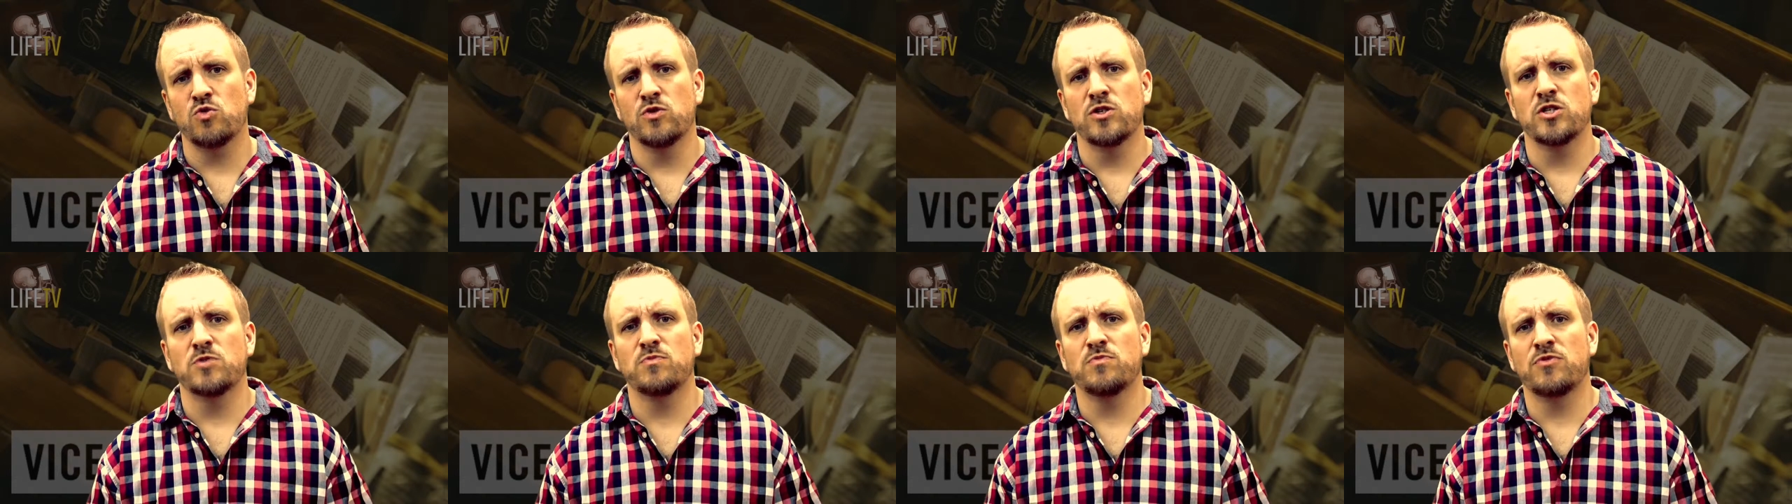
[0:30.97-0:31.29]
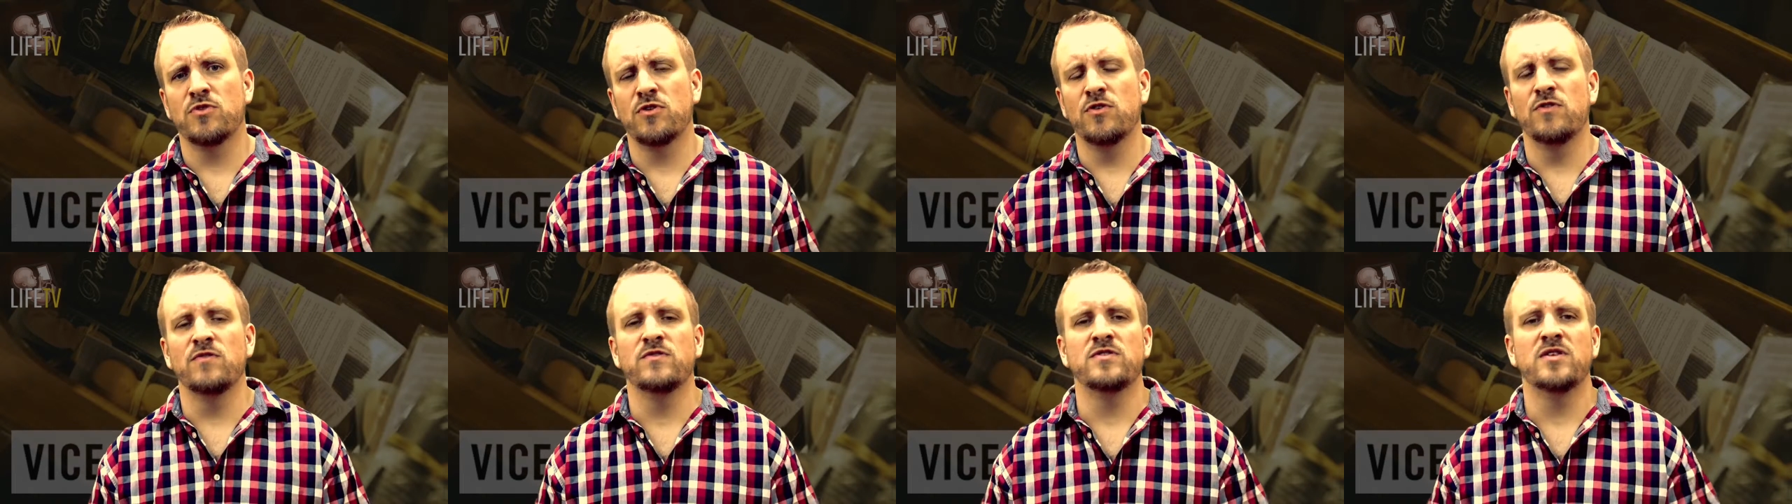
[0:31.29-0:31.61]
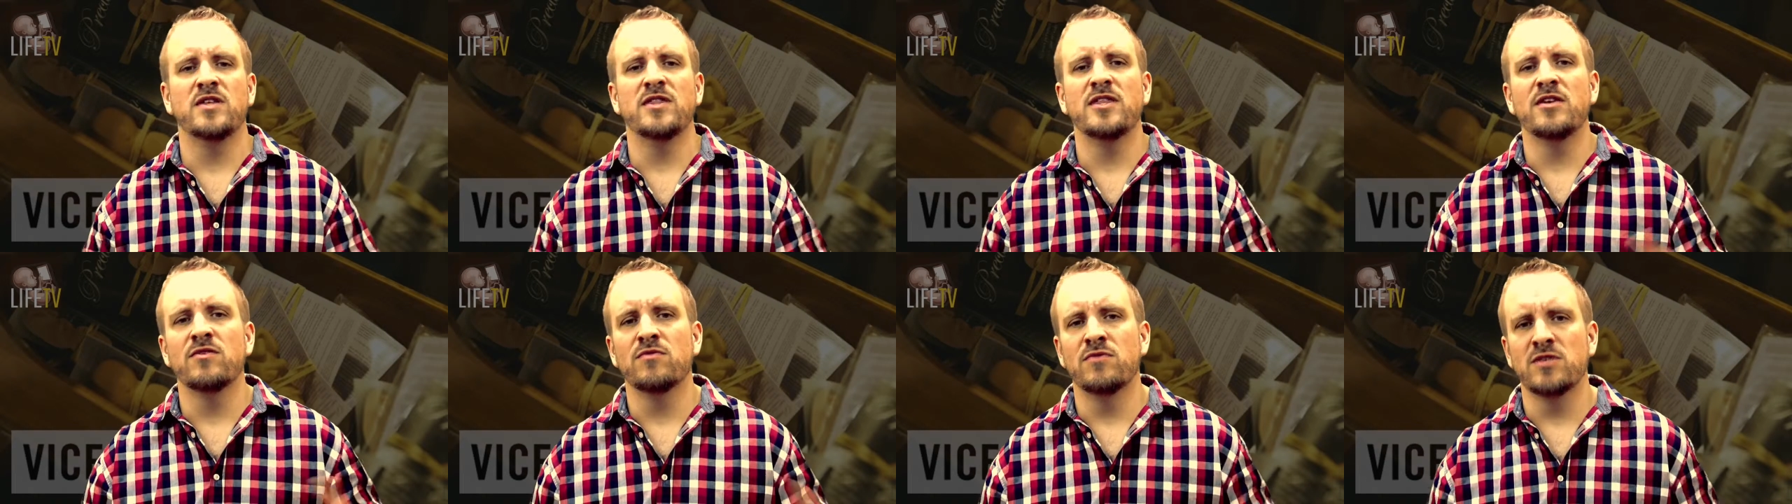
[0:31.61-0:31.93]
which proves
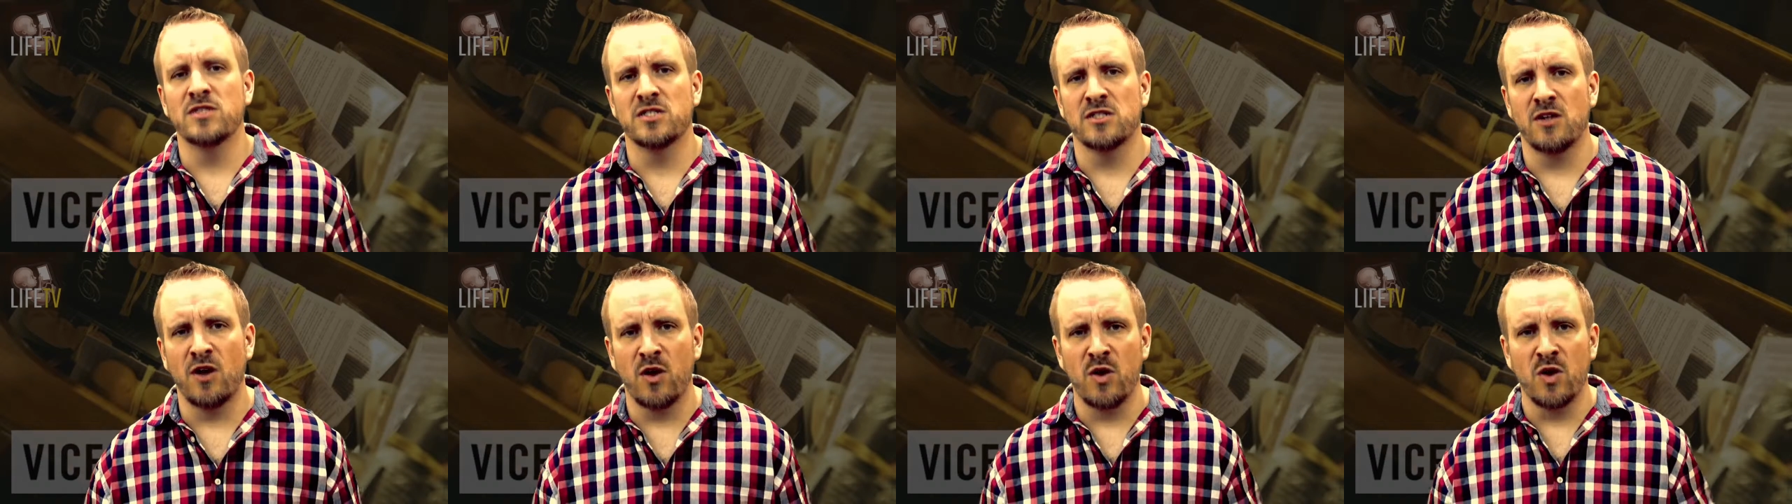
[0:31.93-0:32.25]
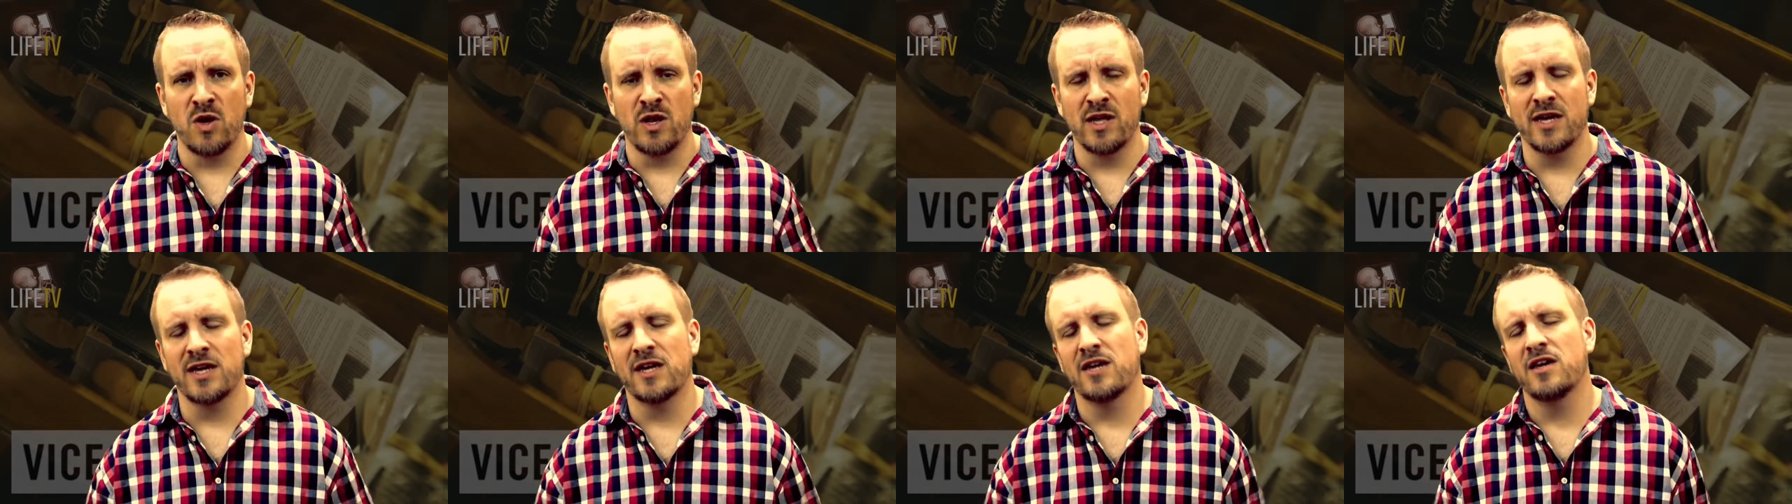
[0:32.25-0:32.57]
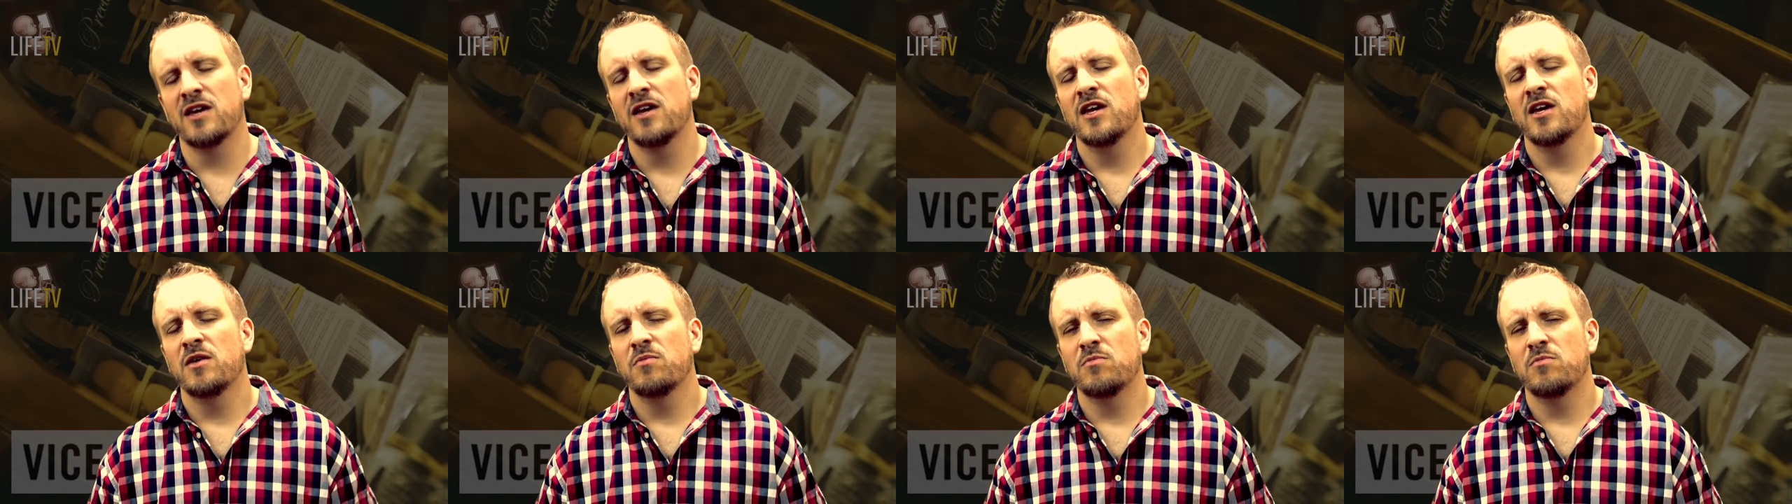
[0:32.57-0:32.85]
that there is no link